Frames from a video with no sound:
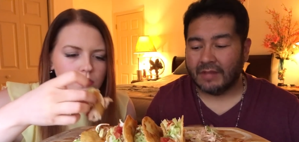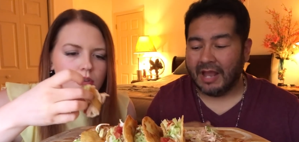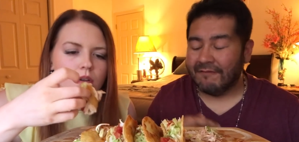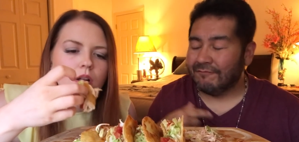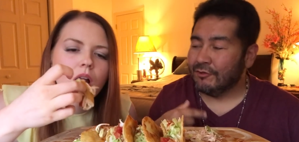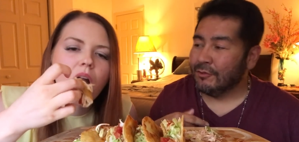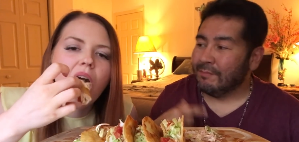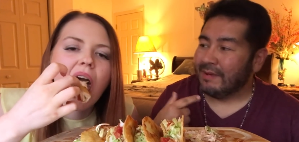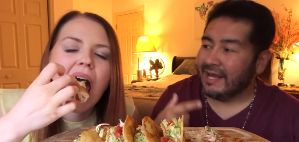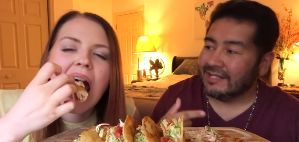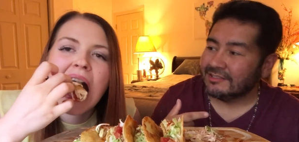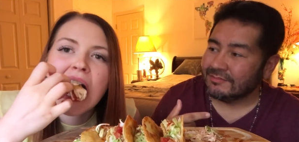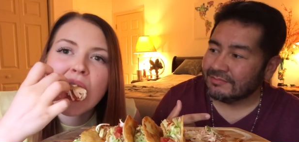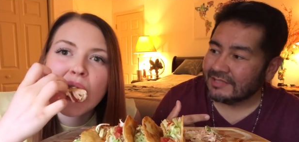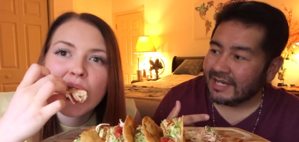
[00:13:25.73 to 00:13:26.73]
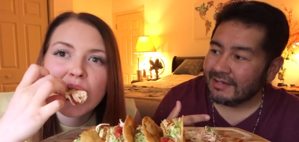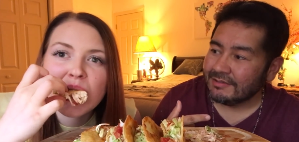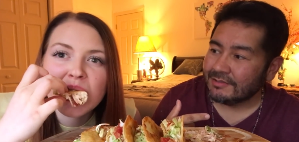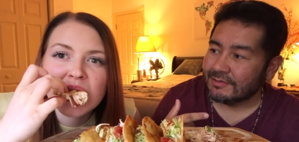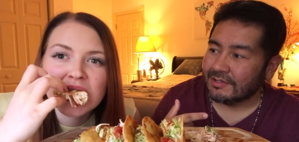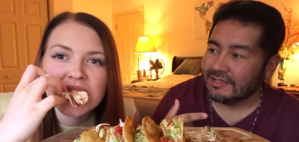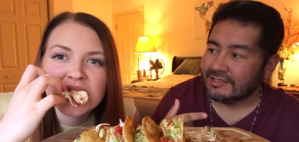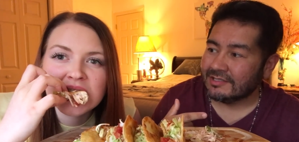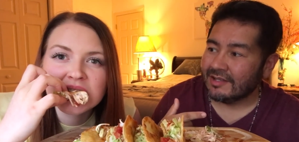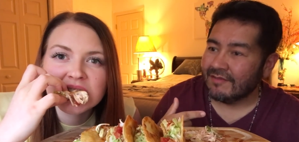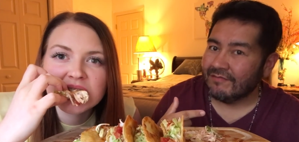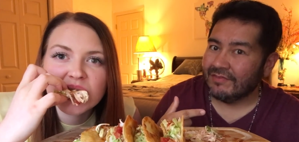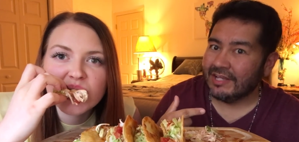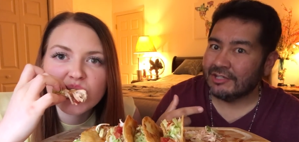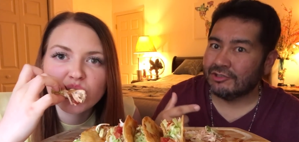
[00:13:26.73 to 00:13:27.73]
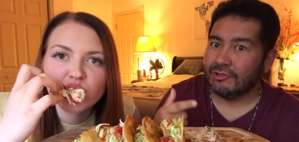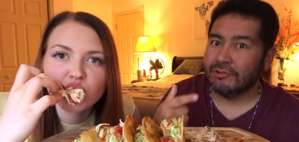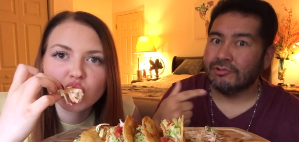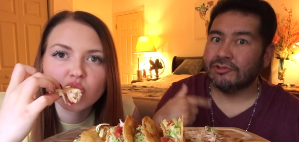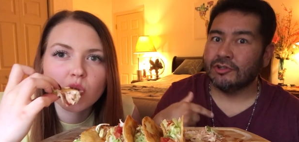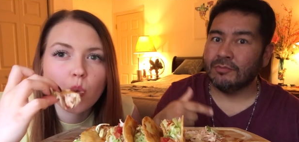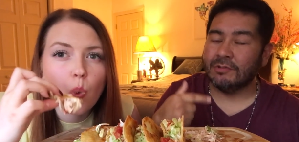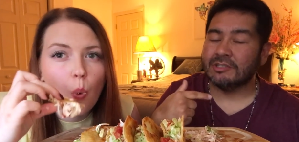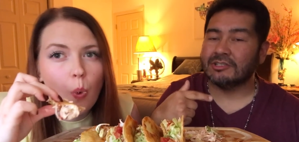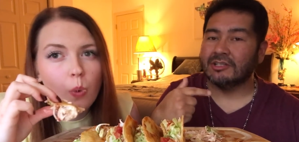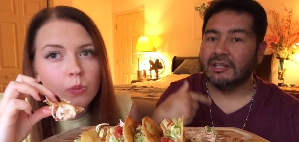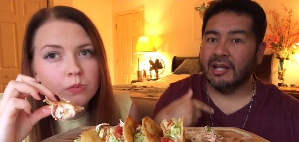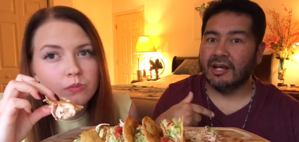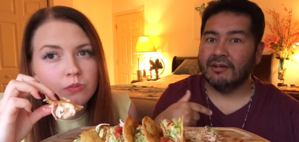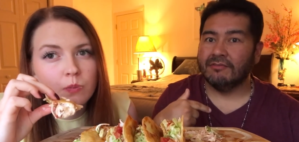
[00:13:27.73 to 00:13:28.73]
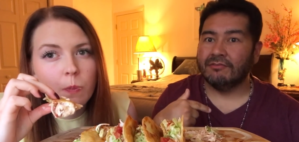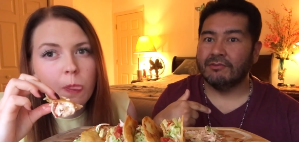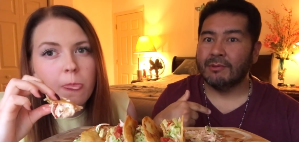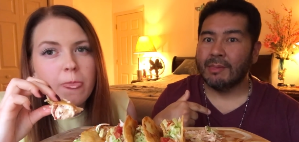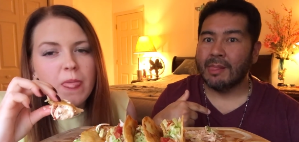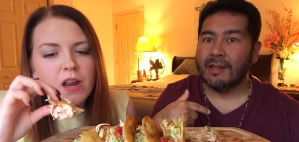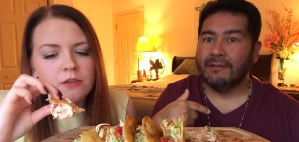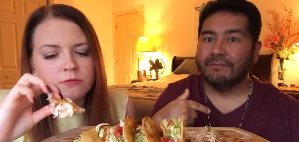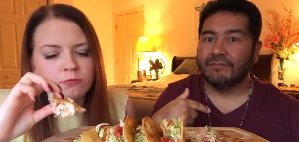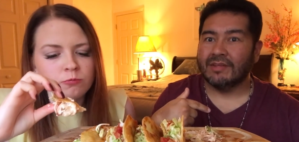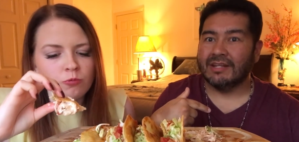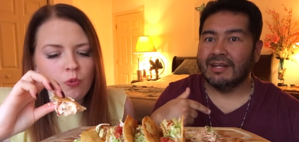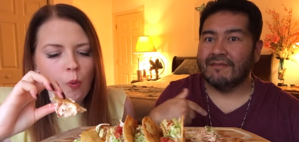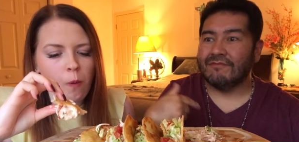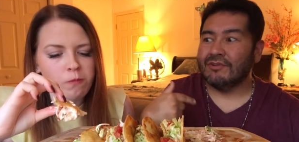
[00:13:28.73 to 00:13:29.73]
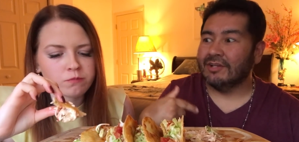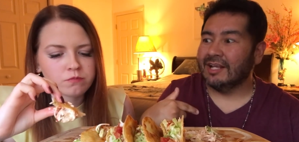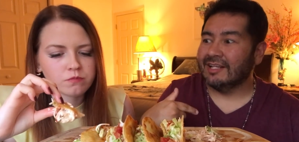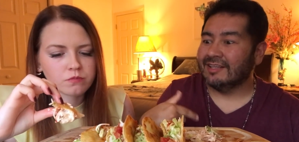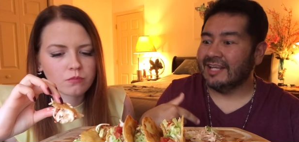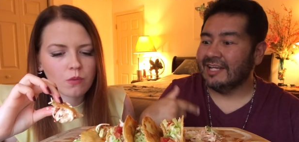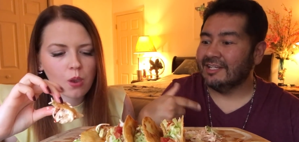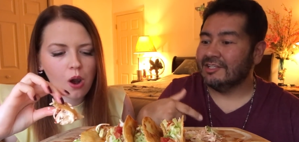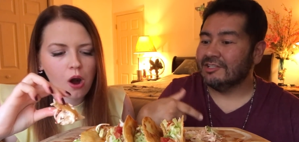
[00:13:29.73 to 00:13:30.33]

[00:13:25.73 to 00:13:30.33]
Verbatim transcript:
Speaker 1: I feel bad sometimes because they show so much love, and I feel like they